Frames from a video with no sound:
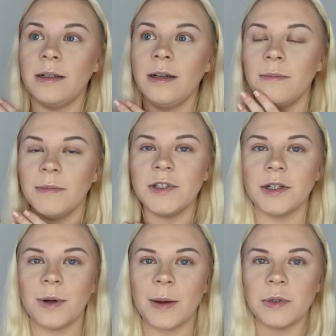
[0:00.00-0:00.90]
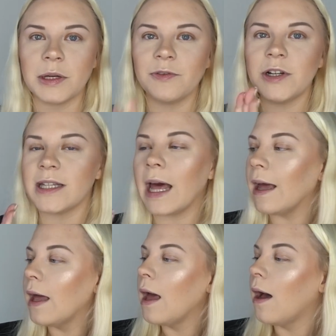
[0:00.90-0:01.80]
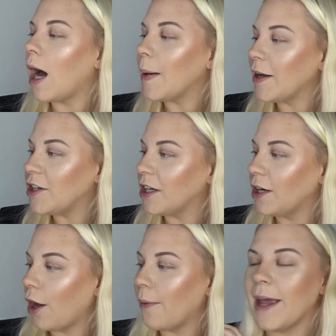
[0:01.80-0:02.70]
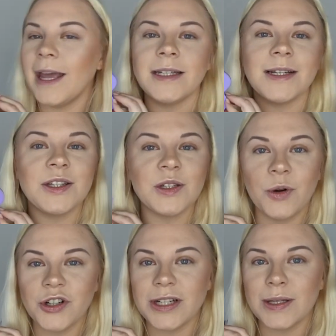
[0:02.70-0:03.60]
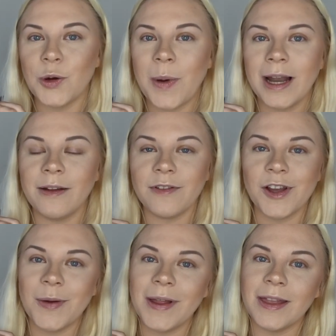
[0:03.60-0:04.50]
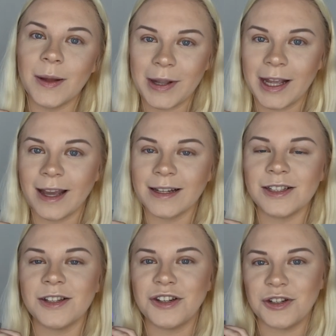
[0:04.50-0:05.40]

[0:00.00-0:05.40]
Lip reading: Don't know what happened to my voice there. I'm actually going to go ahead and swatch this whole palette for you, and then we can get into the